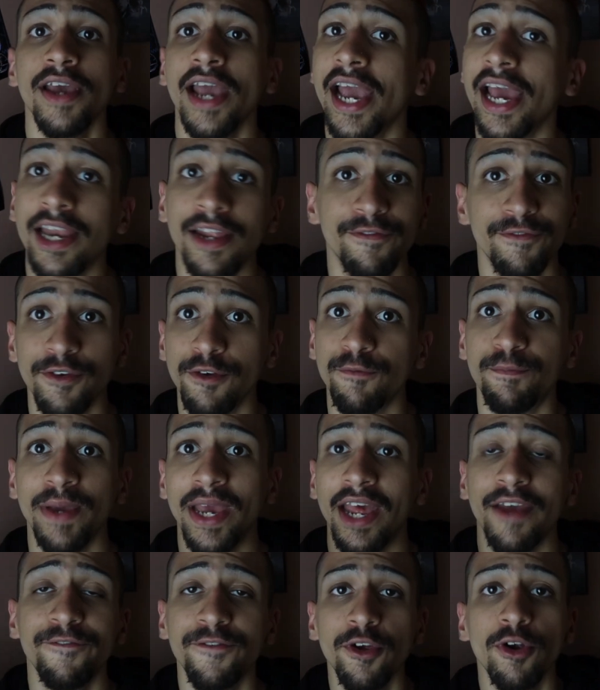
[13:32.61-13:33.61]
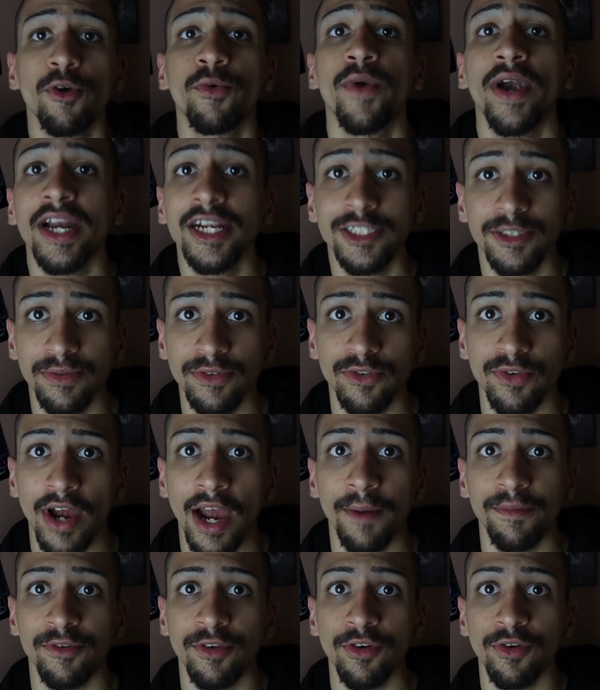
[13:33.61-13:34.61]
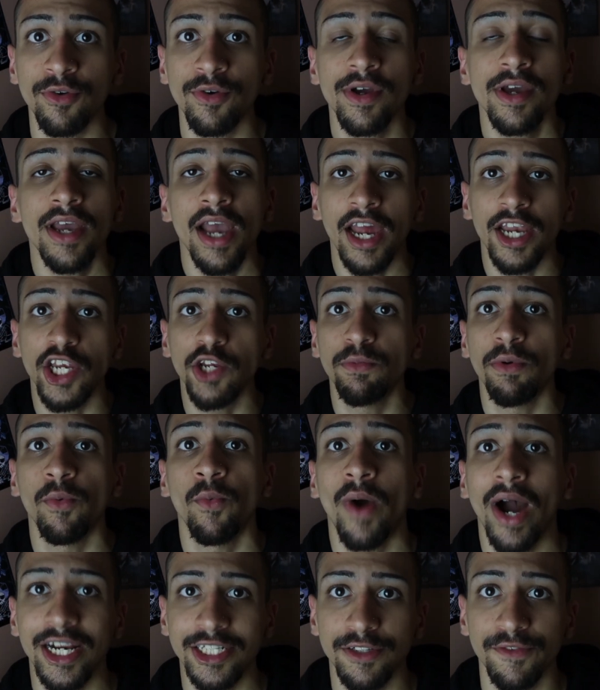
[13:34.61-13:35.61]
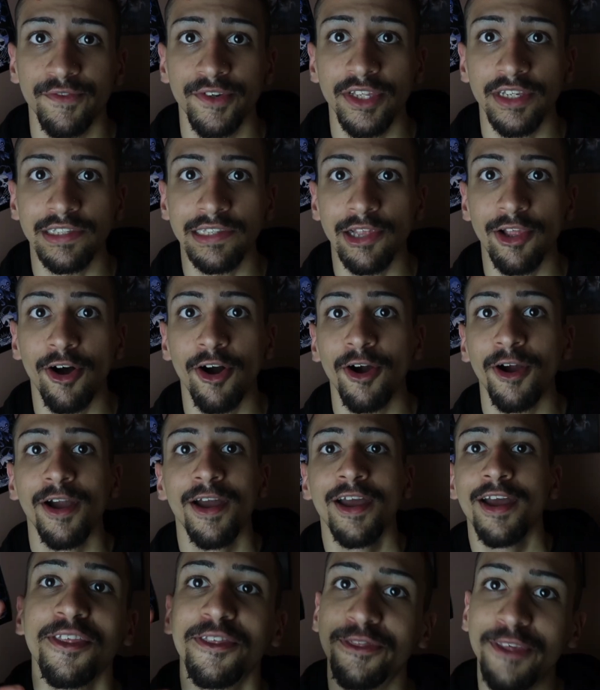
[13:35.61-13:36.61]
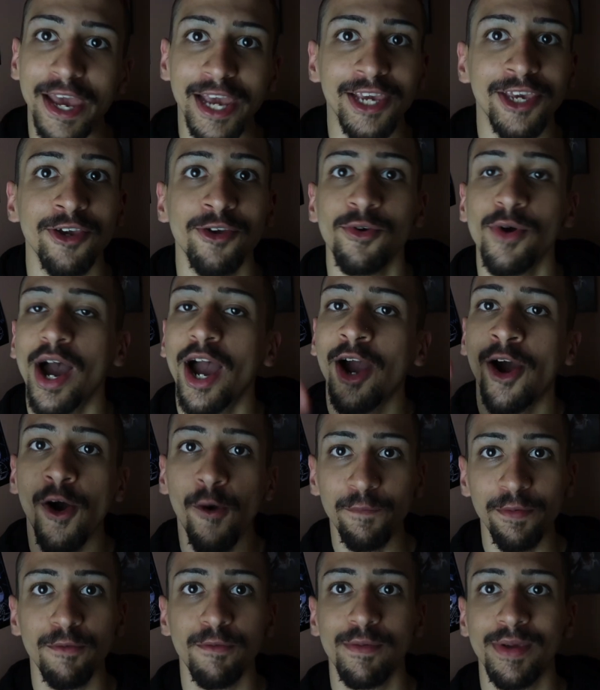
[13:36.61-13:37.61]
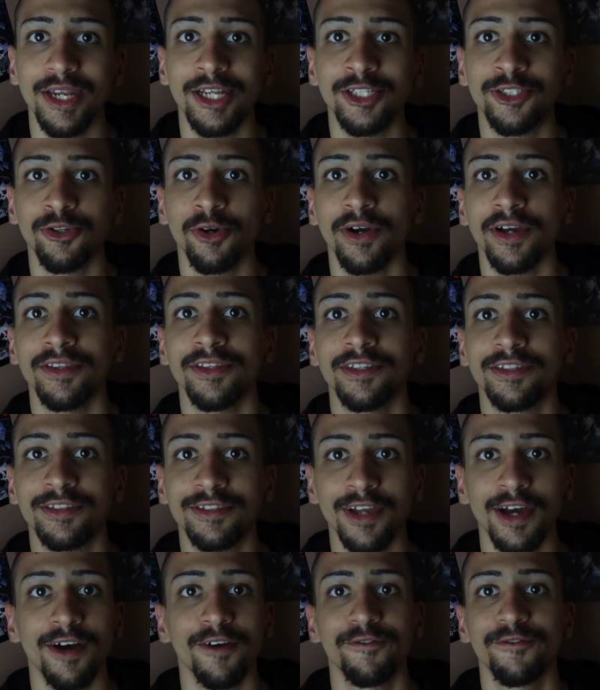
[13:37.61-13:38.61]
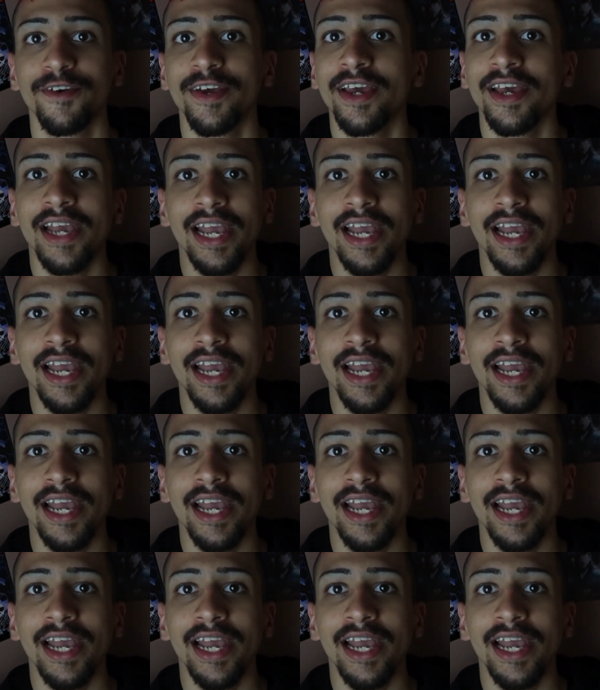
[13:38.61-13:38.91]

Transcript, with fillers: And if you've been, if you're already subscribed to and you've been watching for this long, thank you. I hope you've been enjoying this stuff.